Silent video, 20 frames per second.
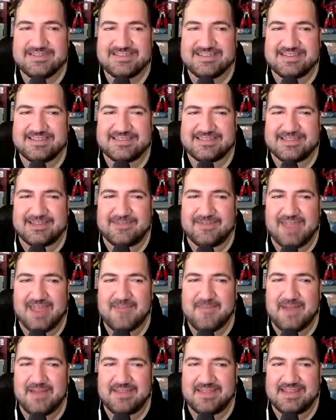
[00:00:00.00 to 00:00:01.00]
as the stuff
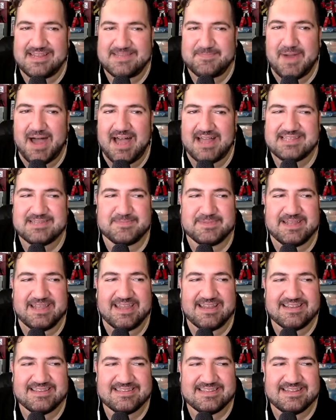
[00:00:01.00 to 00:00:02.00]
came out that he's possibly
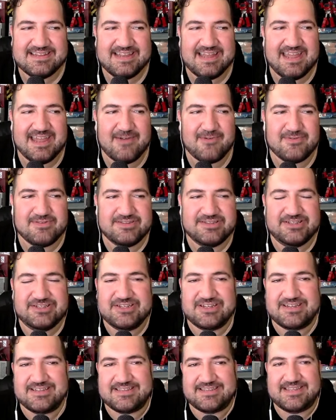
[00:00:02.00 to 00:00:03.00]
innocent, it was
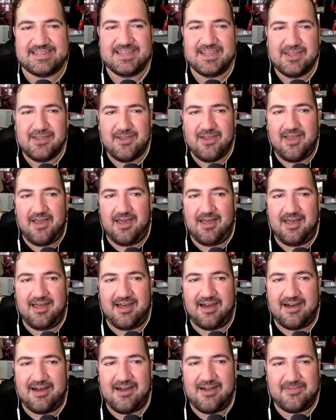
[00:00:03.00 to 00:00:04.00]
just
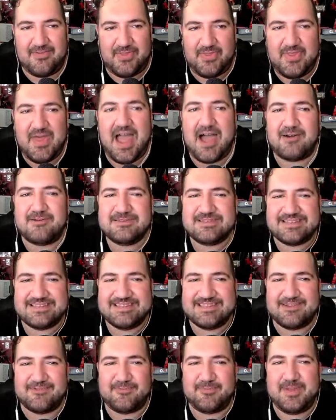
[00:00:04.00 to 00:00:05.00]

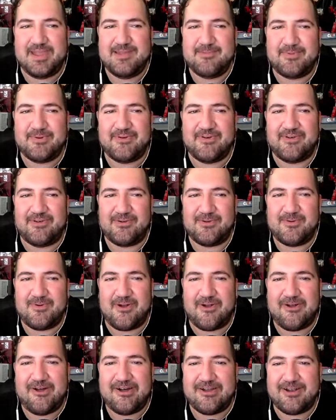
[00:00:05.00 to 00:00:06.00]
thousands of people who
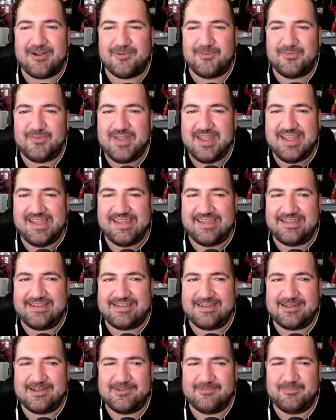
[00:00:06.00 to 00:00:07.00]
are on our
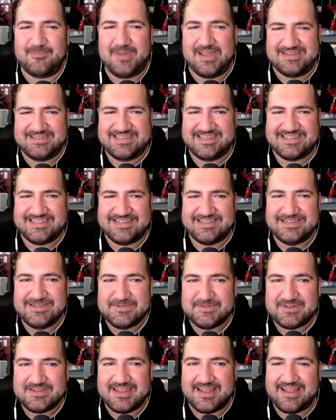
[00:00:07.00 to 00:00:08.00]
feed basically
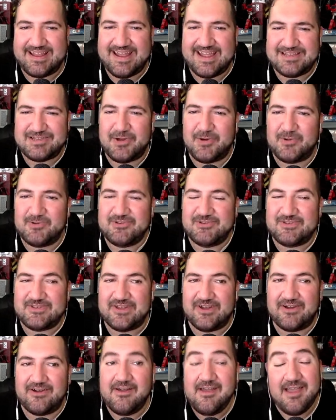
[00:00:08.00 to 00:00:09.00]
doing like an I told you
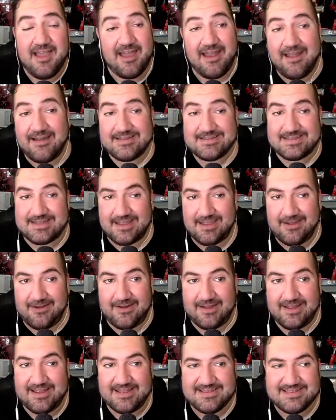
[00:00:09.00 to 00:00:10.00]
so. And I was like, yo,
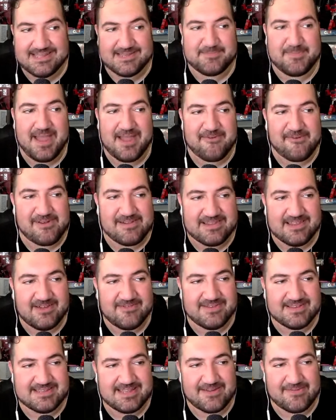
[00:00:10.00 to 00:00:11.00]
I guess his Matt Riddle
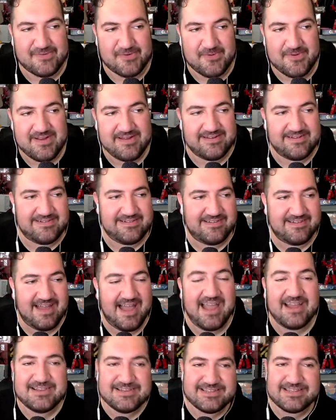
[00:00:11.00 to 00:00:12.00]
love is like for real.
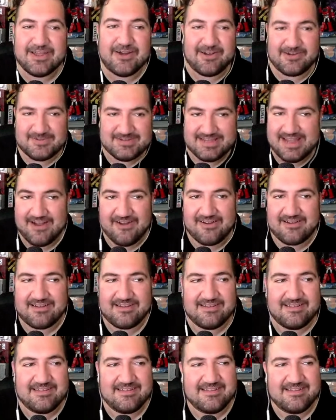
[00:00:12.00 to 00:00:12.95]
I just thought it was Derek.